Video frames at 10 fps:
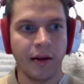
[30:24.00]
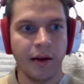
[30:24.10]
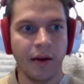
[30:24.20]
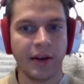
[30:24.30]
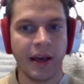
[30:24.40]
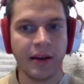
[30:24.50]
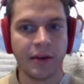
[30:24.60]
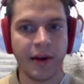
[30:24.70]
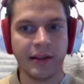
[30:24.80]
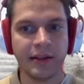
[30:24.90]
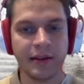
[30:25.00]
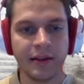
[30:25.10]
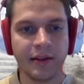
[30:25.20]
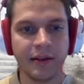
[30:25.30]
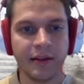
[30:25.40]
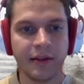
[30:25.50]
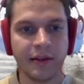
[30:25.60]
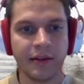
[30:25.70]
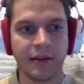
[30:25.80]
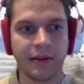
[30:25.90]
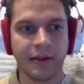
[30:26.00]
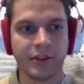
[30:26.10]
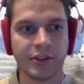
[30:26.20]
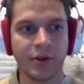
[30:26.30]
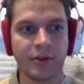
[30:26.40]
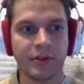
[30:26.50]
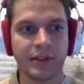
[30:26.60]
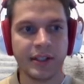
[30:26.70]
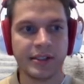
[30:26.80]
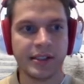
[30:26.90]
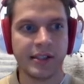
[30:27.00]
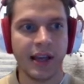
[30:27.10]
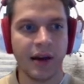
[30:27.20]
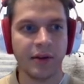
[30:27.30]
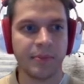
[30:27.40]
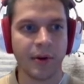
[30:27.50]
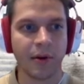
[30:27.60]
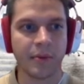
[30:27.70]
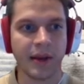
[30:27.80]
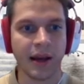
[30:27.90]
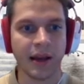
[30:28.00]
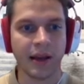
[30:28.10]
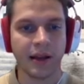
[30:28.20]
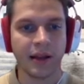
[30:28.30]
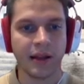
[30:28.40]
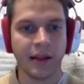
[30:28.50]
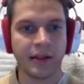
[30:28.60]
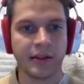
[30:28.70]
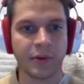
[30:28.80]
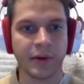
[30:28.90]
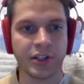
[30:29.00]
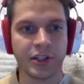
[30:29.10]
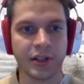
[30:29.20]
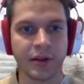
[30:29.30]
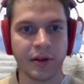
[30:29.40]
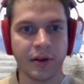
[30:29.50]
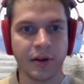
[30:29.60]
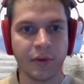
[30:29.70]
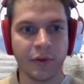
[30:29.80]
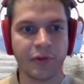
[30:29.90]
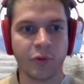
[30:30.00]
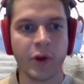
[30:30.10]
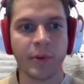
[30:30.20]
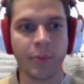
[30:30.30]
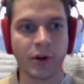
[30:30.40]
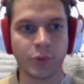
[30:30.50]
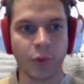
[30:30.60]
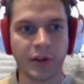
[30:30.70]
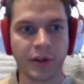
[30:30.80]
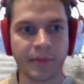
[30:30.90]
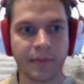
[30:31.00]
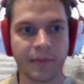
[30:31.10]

Okay, great. So this is how the Power BI integration with quick reports work.